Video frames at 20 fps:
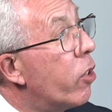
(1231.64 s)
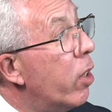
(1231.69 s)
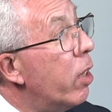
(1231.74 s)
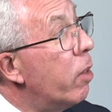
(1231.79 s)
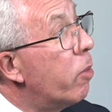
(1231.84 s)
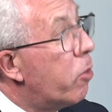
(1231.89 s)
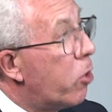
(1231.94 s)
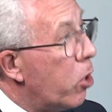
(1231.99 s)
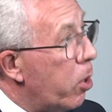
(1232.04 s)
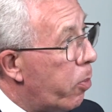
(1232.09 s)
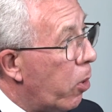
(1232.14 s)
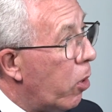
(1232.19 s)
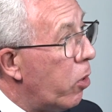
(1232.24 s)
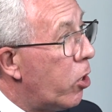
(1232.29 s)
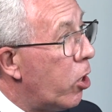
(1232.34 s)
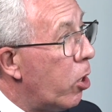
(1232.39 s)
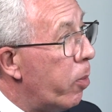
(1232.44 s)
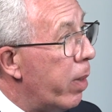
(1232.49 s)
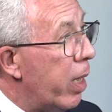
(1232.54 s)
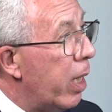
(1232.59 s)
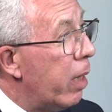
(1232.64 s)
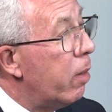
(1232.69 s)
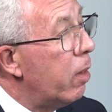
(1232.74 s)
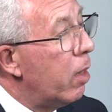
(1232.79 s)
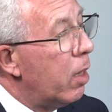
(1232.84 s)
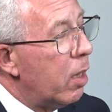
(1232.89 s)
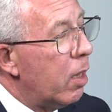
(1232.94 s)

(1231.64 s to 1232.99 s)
Sorry, 2.2 yeah. million.